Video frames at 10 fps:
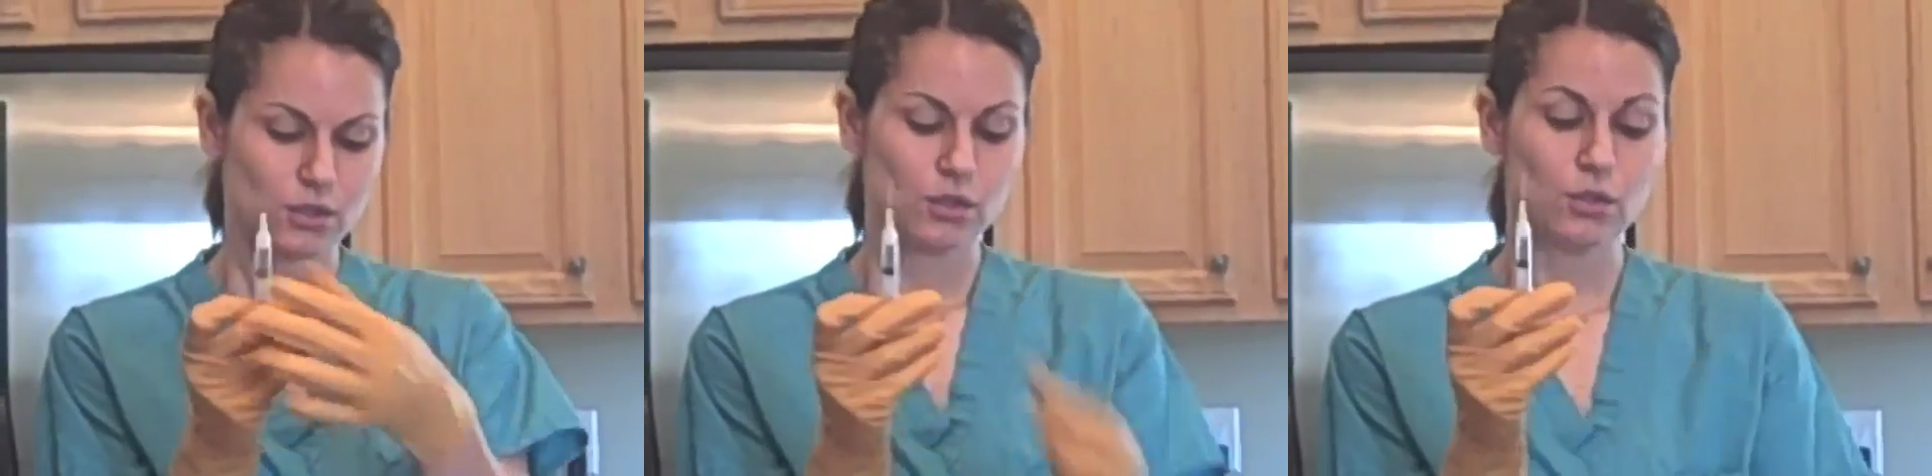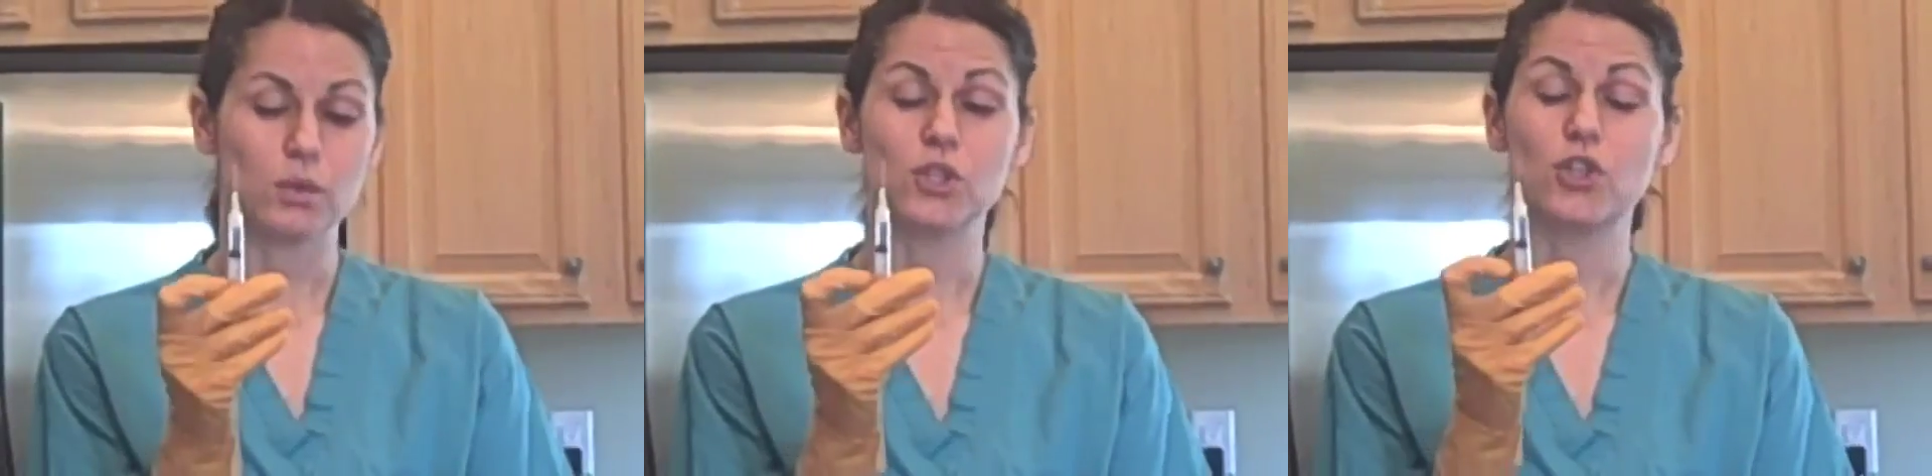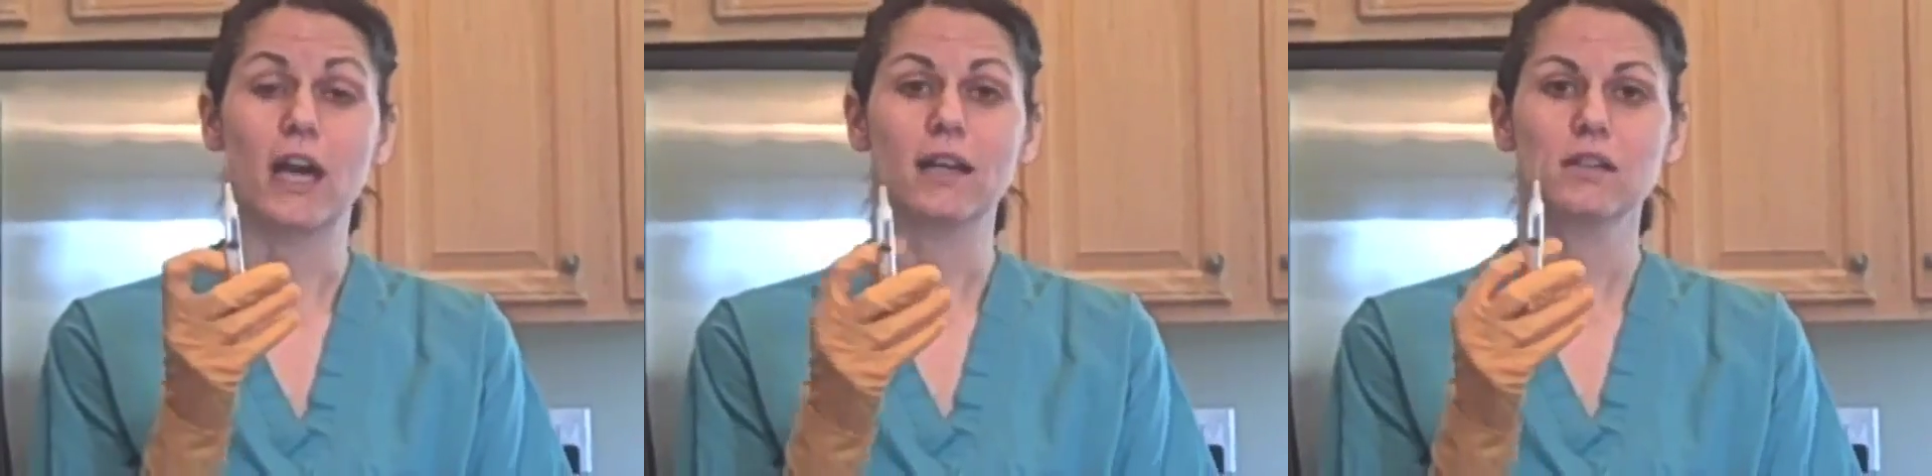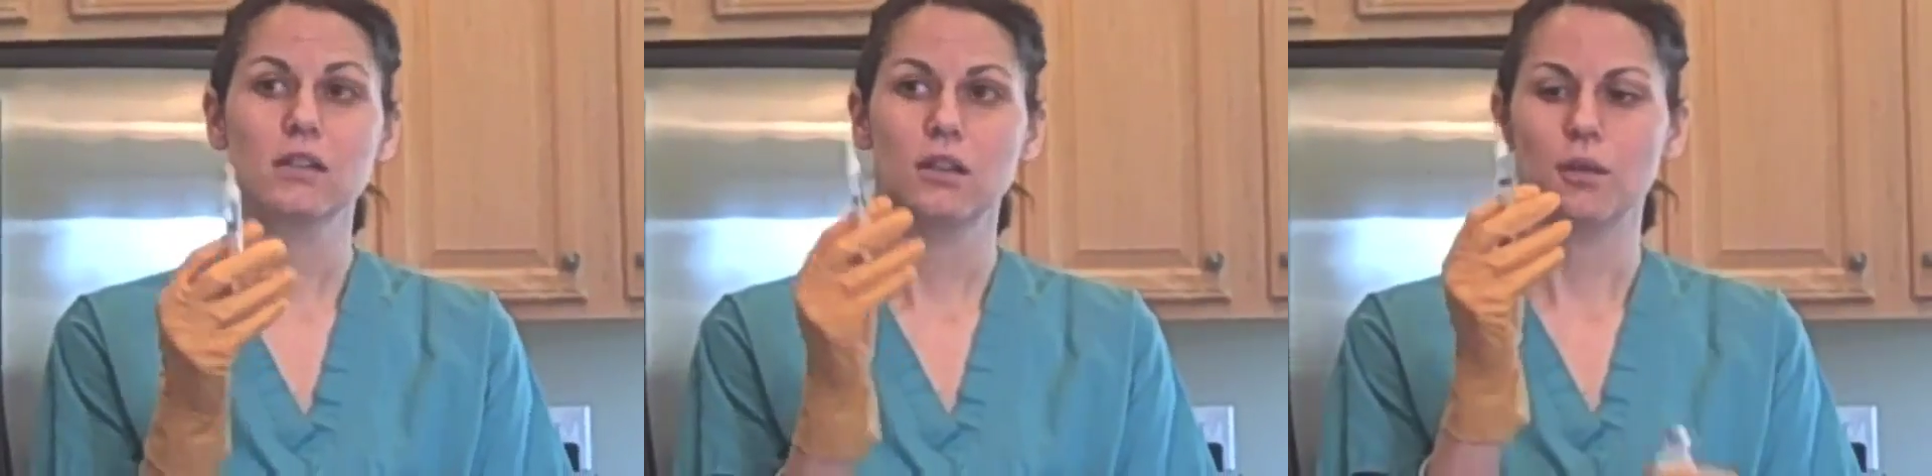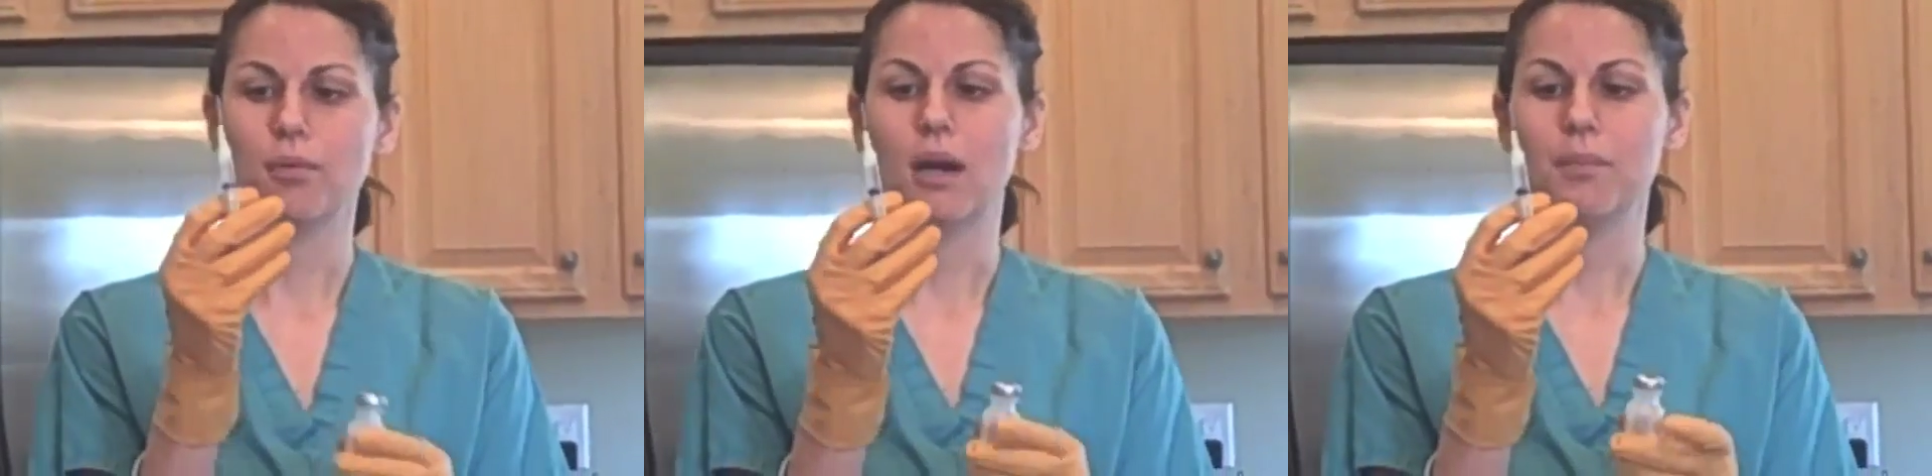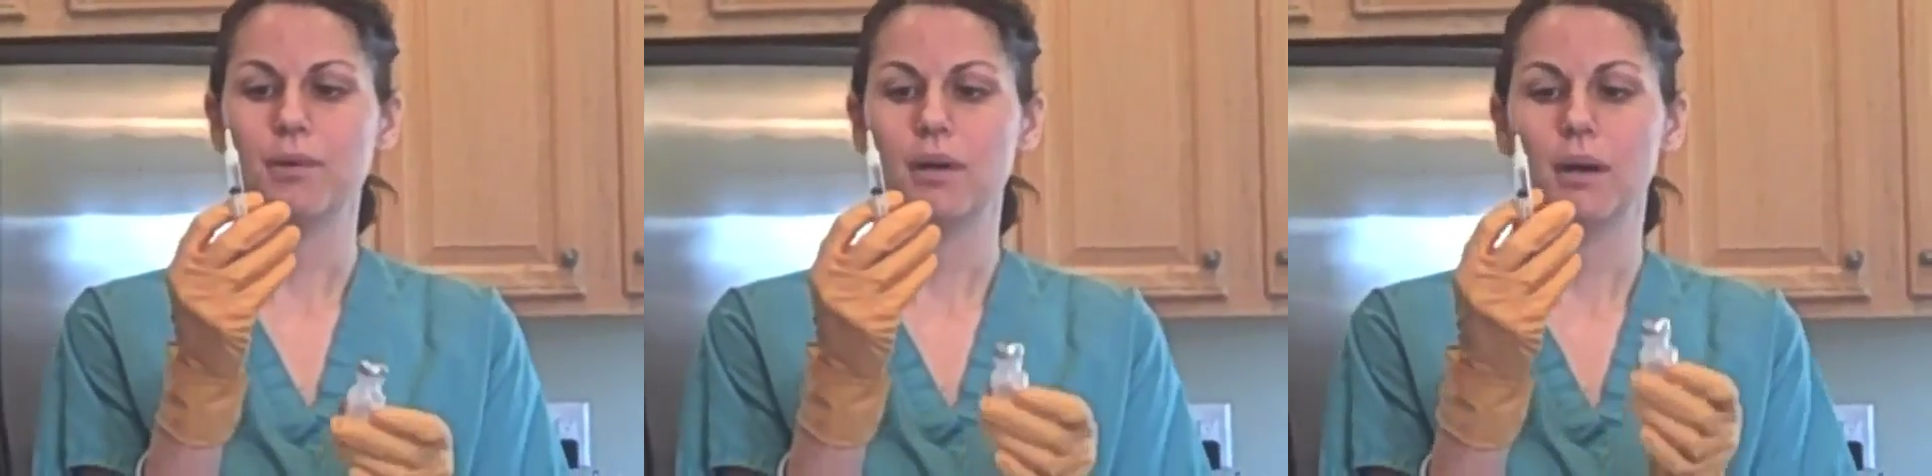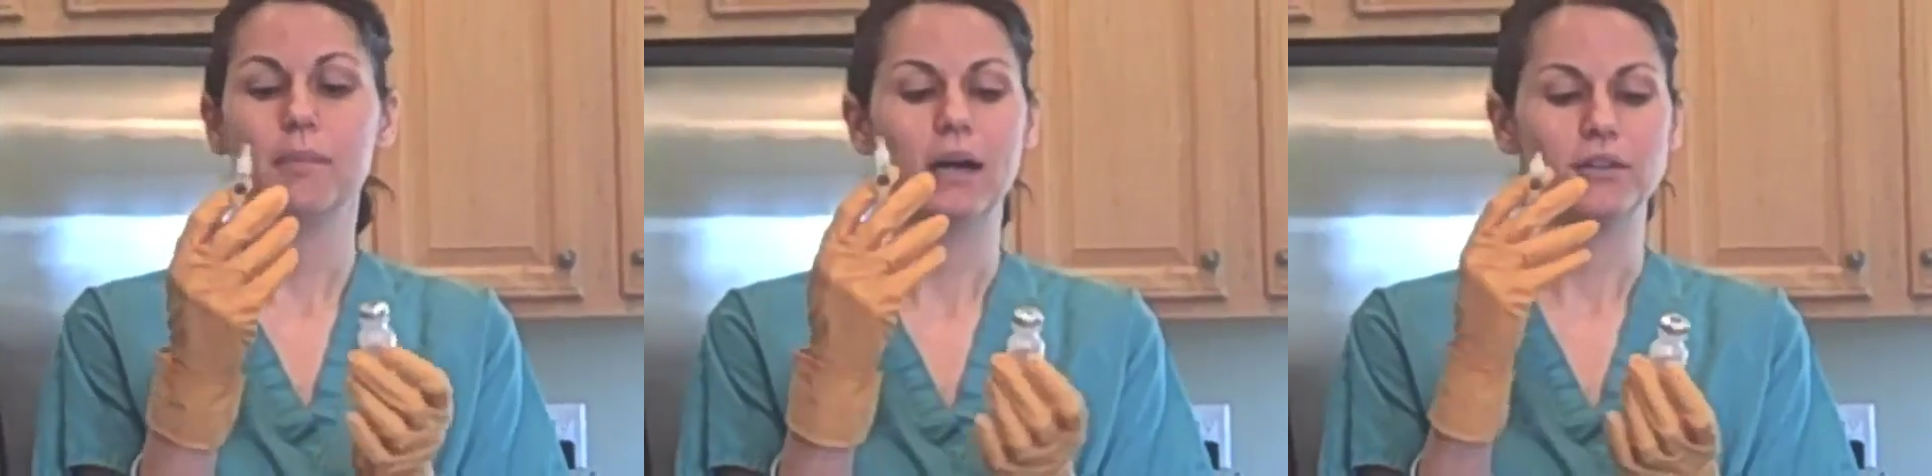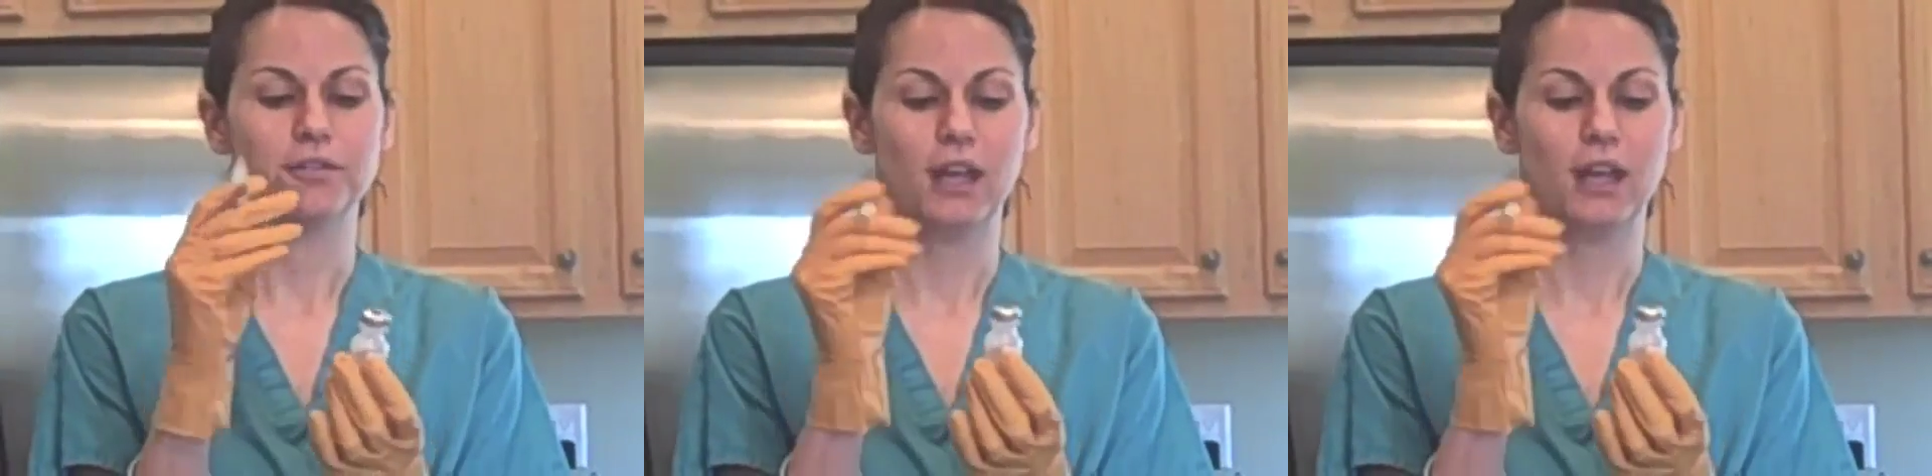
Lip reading: to inject the proper amount of